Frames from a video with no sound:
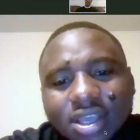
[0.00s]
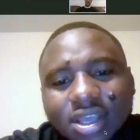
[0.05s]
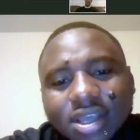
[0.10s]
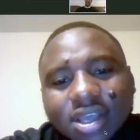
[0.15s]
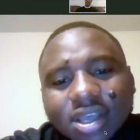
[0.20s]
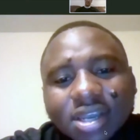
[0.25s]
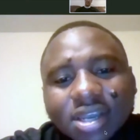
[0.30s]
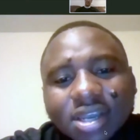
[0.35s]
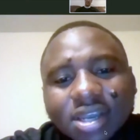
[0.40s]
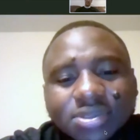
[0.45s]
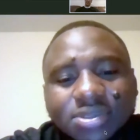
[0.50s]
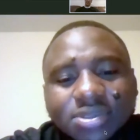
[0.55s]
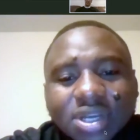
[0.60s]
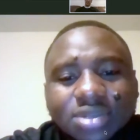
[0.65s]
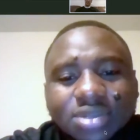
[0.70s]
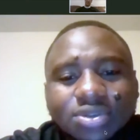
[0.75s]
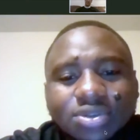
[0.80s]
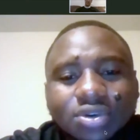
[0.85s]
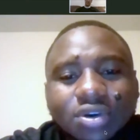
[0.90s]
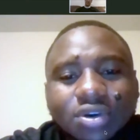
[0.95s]
And I was
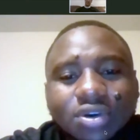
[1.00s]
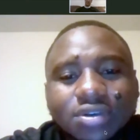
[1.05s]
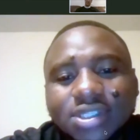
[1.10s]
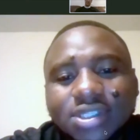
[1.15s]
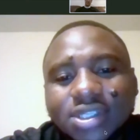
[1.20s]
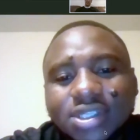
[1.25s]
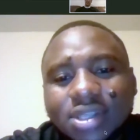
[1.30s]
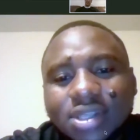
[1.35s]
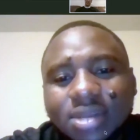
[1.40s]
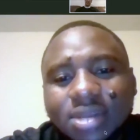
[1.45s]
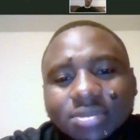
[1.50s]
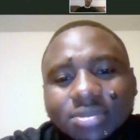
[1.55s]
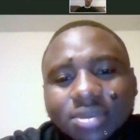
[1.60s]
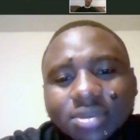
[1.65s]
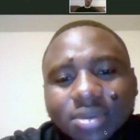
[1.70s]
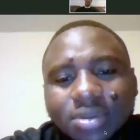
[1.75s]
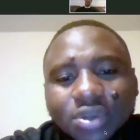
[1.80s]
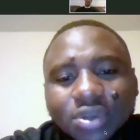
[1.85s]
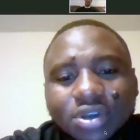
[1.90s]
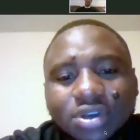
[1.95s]
trying to go see them
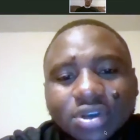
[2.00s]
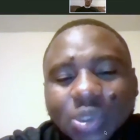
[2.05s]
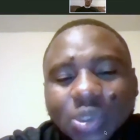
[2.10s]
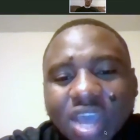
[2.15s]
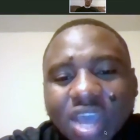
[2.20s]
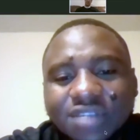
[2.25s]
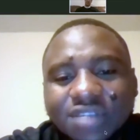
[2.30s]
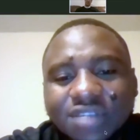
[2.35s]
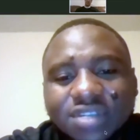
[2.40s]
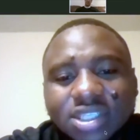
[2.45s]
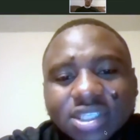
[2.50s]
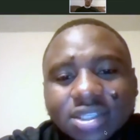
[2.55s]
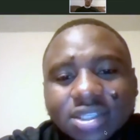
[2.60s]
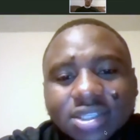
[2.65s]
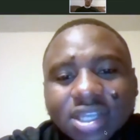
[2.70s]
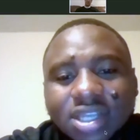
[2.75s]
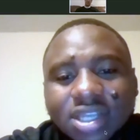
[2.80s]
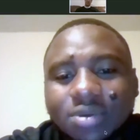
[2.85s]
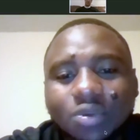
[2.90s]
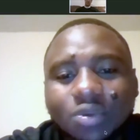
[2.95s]
because we haven't seen
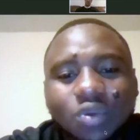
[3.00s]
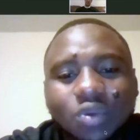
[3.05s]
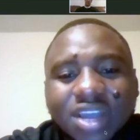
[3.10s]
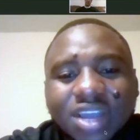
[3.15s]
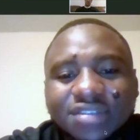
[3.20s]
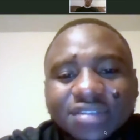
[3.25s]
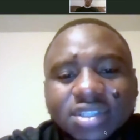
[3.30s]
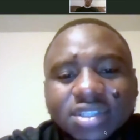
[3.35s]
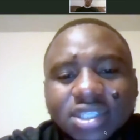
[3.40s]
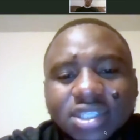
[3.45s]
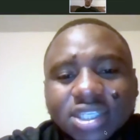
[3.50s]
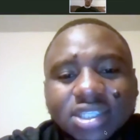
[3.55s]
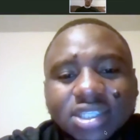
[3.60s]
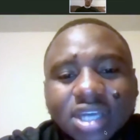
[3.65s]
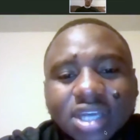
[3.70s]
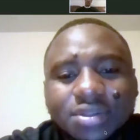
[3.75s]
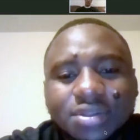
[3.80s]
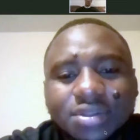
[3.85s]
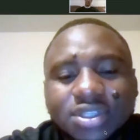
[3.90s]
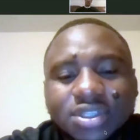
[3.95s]
them, we haven't seen each
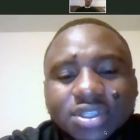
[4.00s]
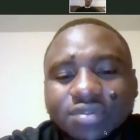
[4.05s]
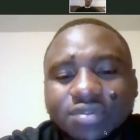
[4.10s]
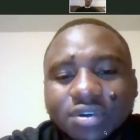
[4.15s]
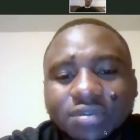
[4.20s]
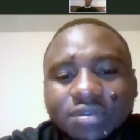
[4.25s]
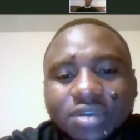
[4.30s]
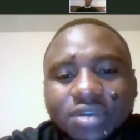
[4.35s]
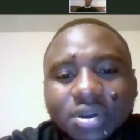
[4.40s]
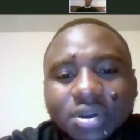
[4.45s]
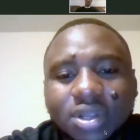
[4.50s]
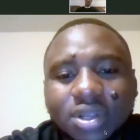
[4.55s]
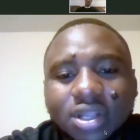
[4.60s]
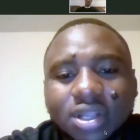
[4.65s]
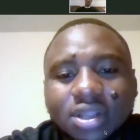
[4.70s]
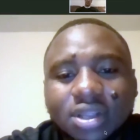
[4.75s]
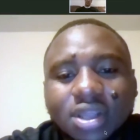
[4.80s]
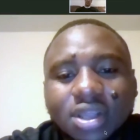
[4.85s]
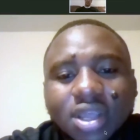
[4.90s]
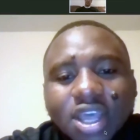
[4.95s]
other for a
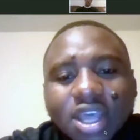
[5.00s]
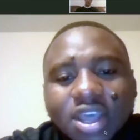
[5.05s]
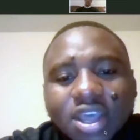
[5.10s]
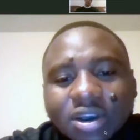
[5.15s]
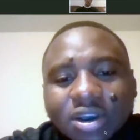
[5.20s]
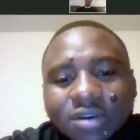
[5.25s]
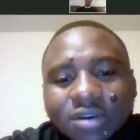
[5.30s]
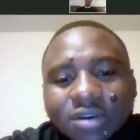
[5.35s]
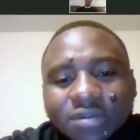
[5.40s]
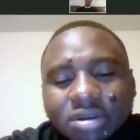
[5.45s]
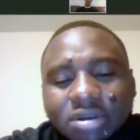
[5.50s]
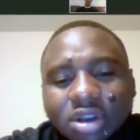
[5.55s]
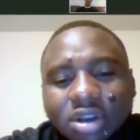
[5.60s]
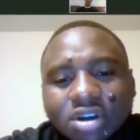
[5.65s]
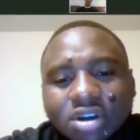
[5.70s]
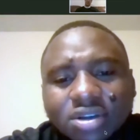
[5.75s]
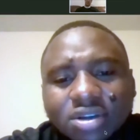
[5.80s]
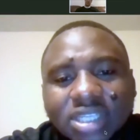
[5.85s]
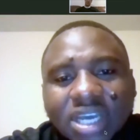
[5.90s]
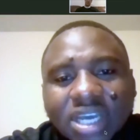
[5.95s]
very, a very
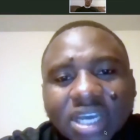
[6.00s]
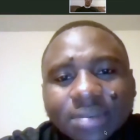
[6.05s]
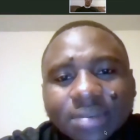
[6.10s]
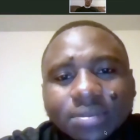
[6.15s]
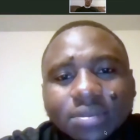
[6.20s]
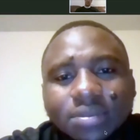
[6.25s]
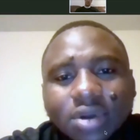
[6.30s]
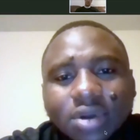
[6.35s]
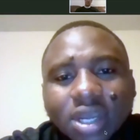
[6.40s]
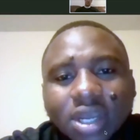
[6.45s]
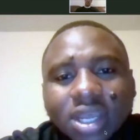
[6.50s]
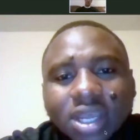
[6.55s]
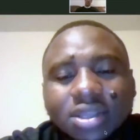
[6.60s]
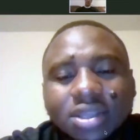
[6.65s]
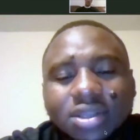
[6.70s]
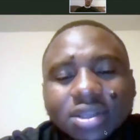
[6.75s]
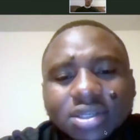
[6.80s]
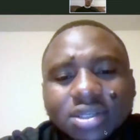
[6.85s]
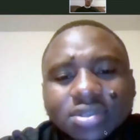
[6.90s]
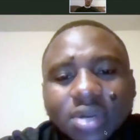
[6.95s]
long time. Yeah. Eight
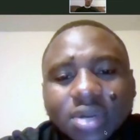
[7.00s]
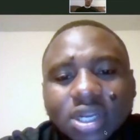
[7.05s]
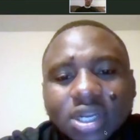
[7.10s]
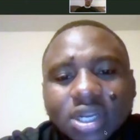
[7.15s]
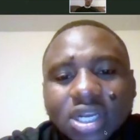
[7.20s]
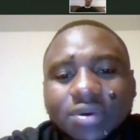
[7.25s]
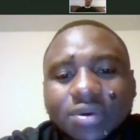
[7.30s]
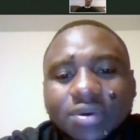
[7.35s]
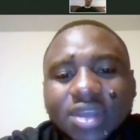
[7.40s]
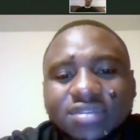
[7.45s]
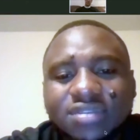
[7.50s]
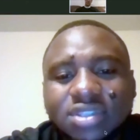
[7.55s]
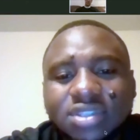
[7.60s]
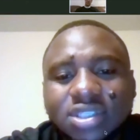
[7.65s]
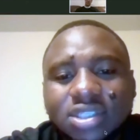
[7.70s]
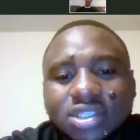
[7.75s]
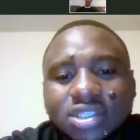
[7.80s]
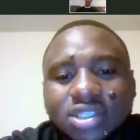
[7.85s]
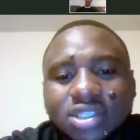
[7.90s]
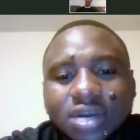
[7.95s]
years right now, we haven't
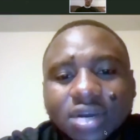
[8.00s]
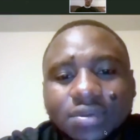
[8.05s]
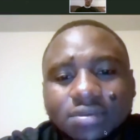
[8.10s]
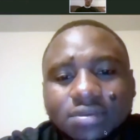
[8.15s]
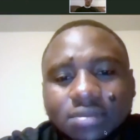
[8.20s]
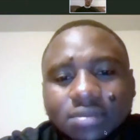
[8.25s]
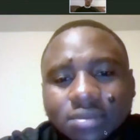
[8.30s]
seen each other.